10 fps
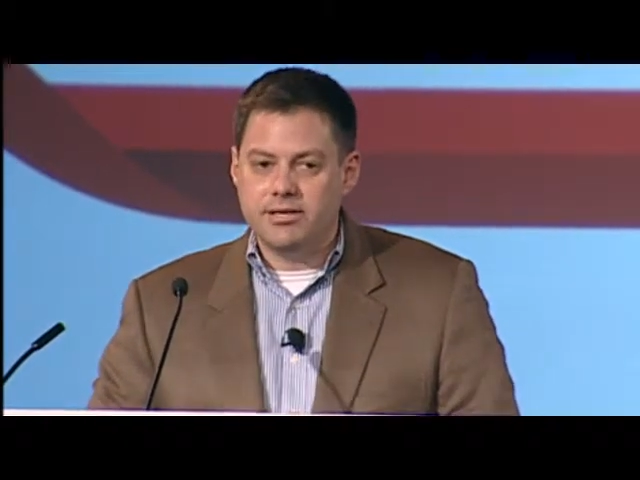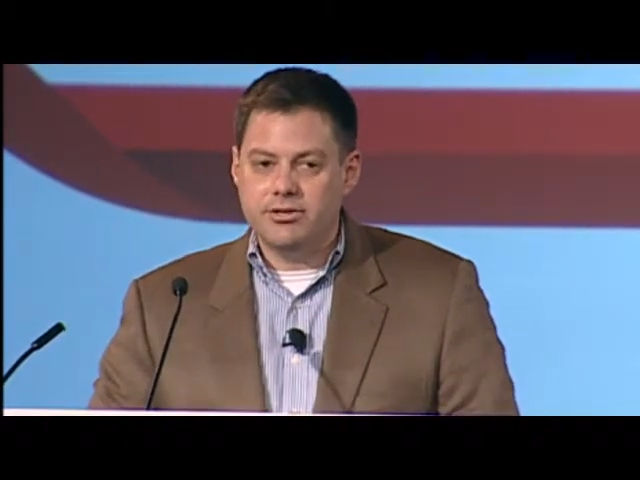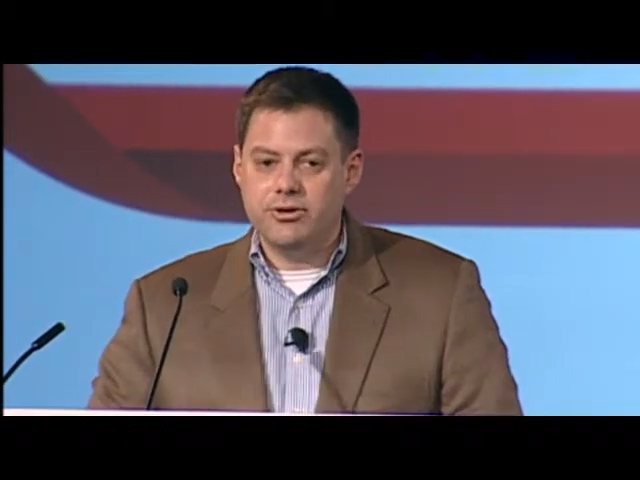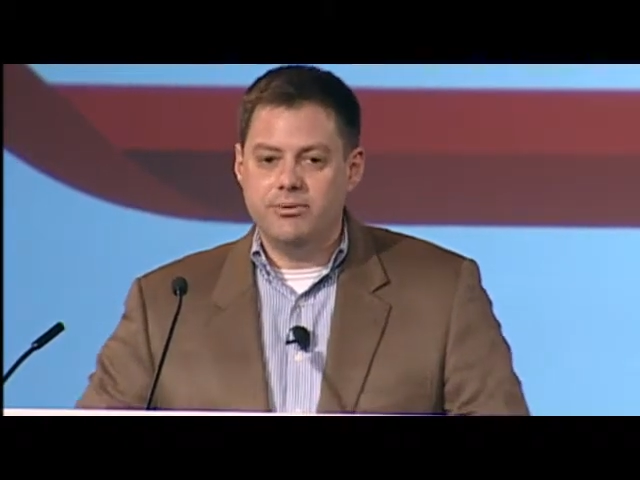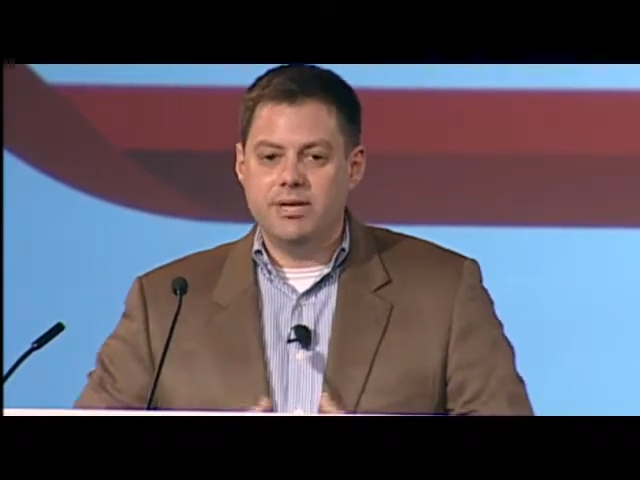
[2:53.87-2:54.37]

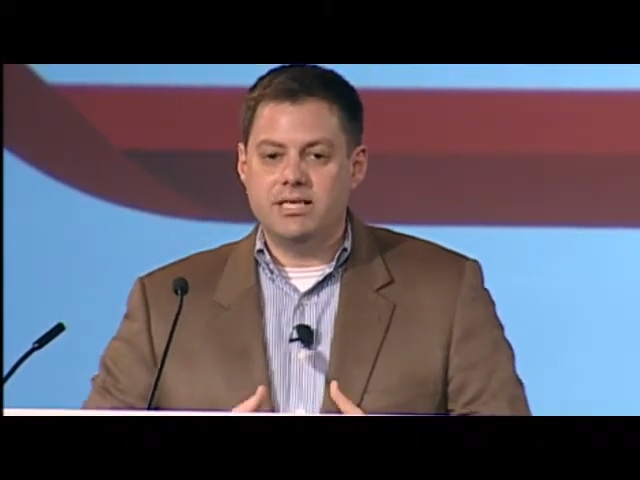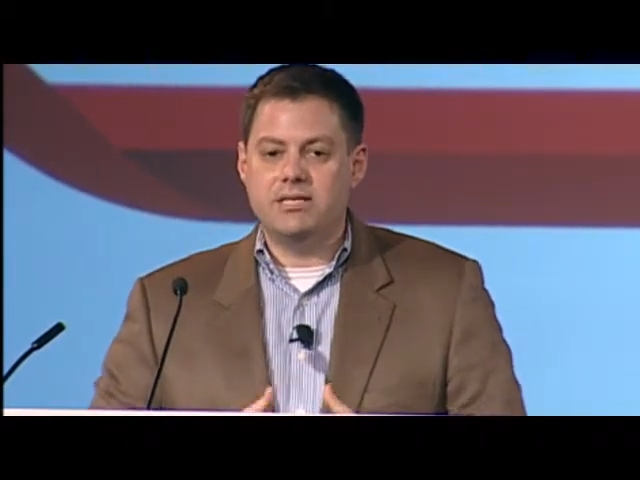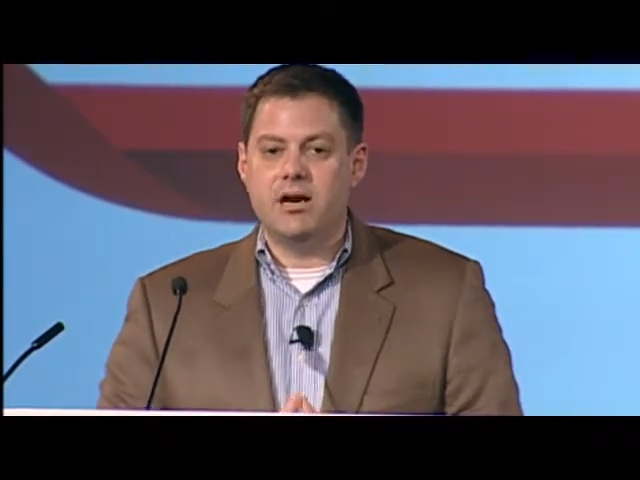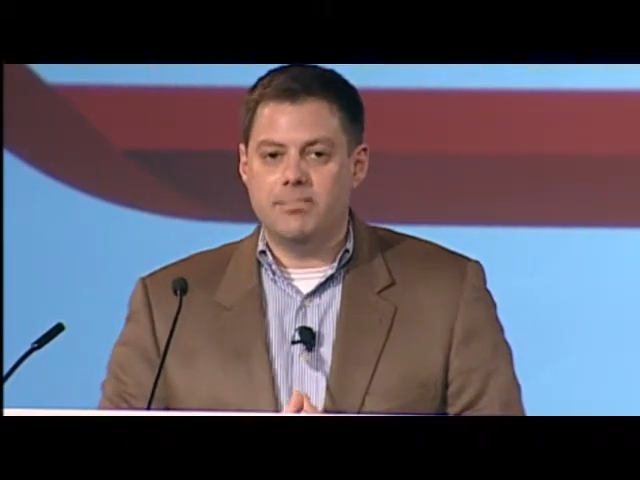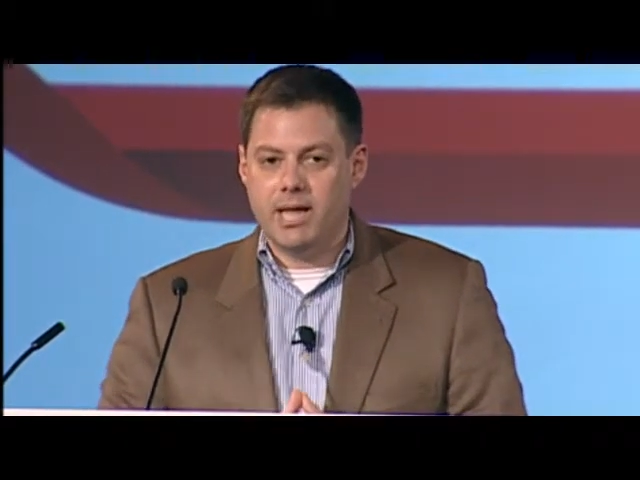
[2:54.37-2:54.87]
issue, it's
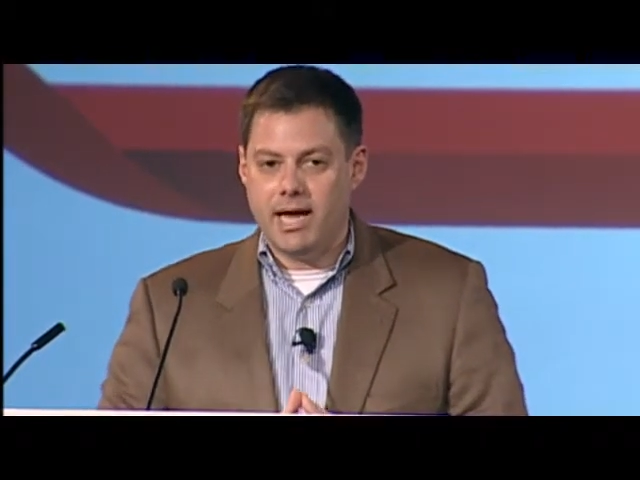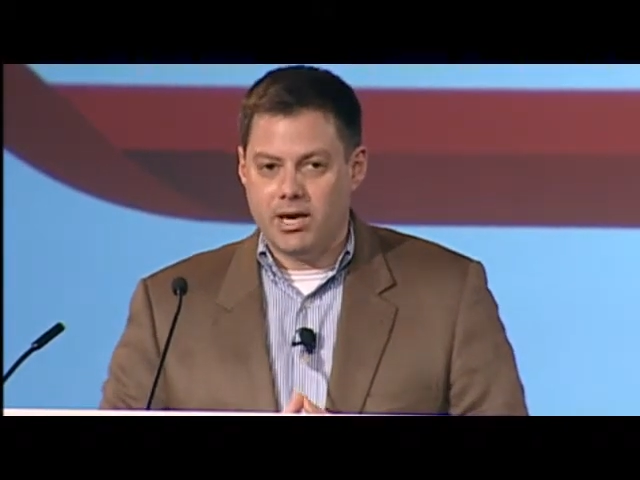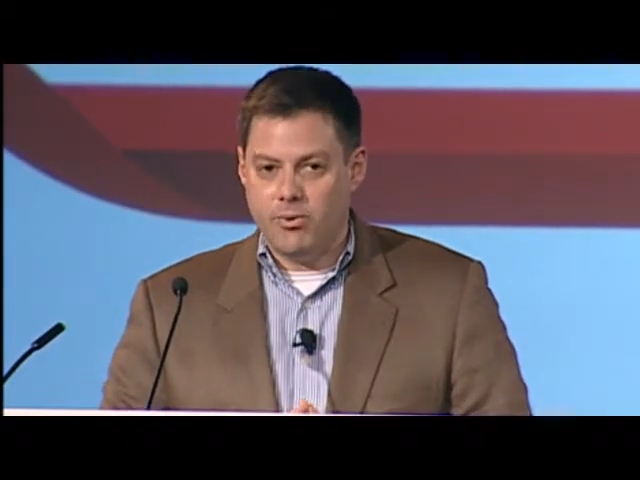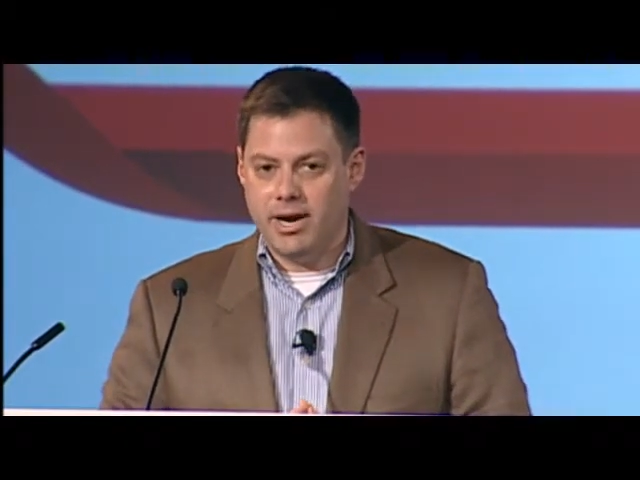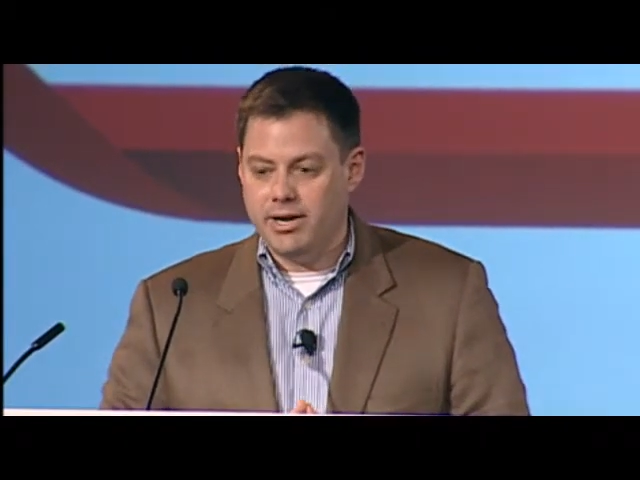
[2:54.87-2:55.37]
not a black
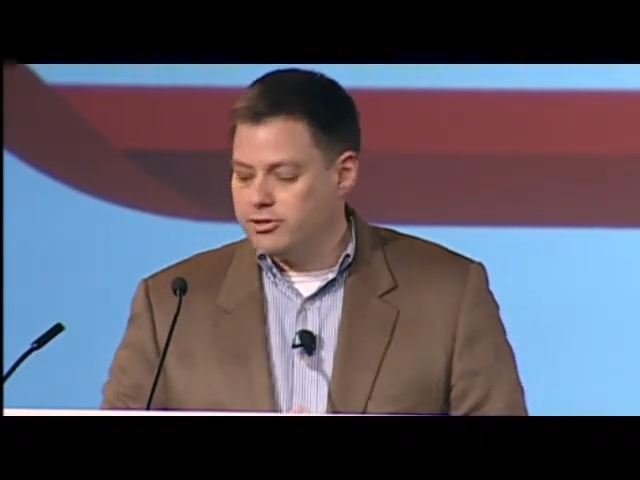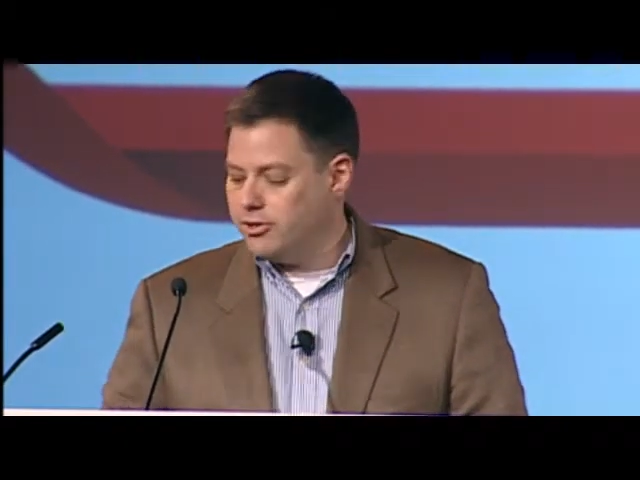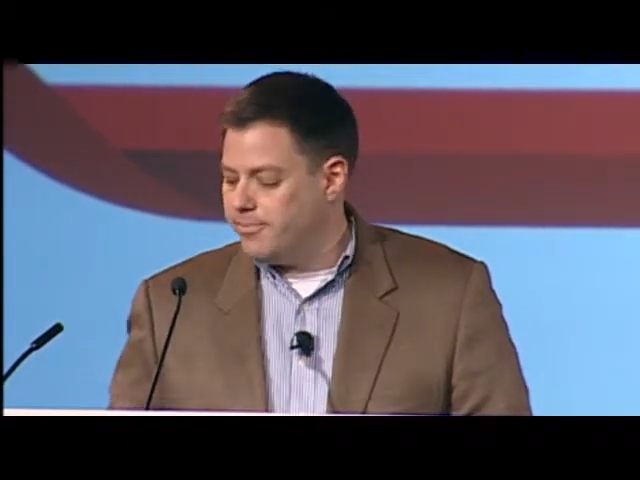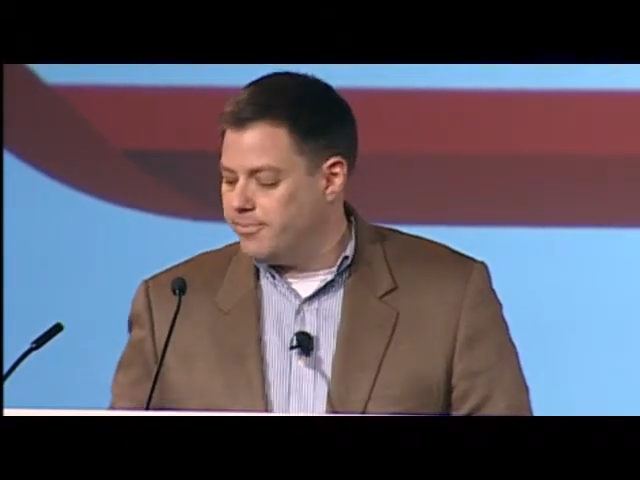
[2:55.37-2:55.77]
and white issue.